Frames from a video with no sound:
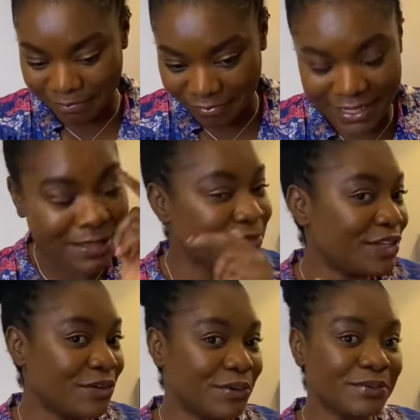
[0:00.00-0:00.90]
Let me
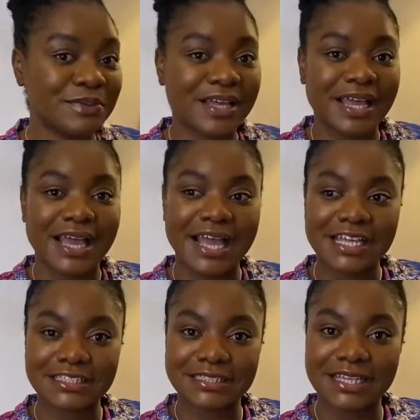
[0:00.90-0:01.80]
know,
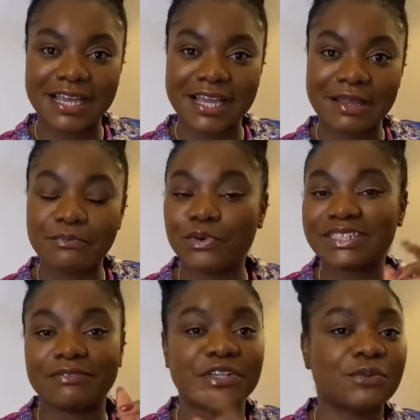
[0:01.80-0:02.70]
and
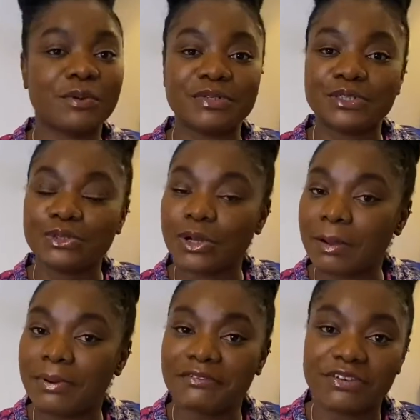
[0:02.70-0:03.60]
whatever you want me to talk
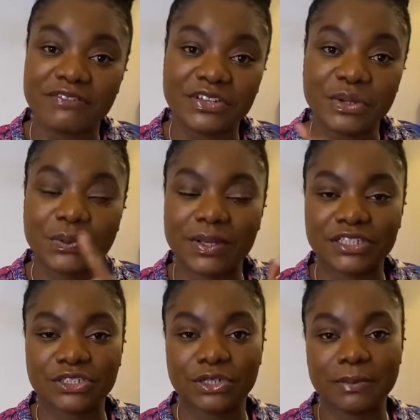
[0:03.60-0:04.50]
about, if you have any
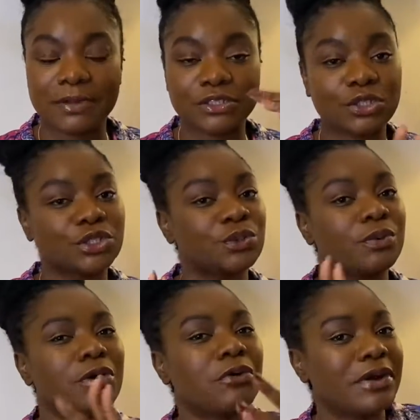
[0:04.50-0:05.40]
question about social
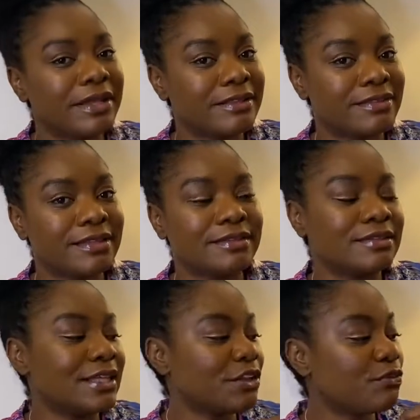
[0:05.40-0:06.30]
work or anything
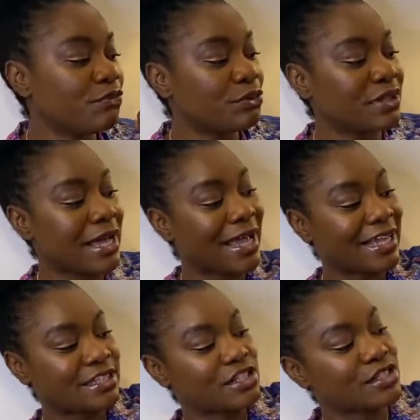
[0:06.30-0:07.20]
that you feel that I
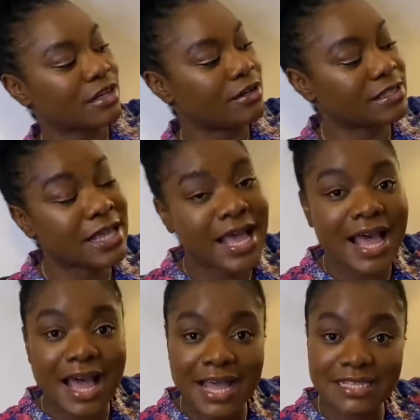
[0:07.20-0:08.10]
can discuss
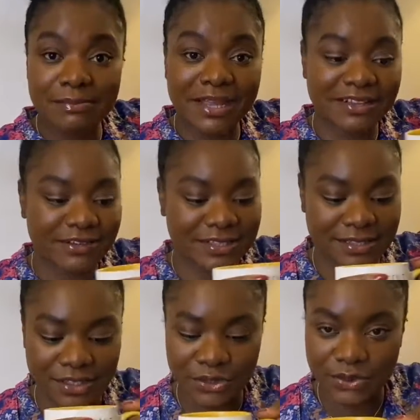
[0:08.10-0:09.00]
as a migrant in
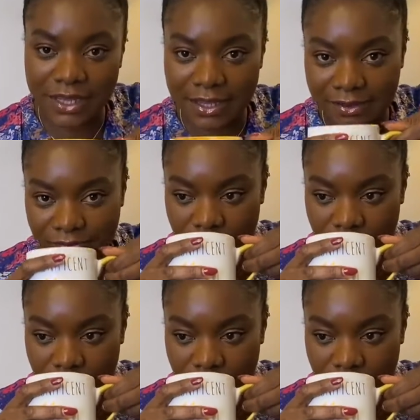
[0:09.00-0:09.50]
the UK,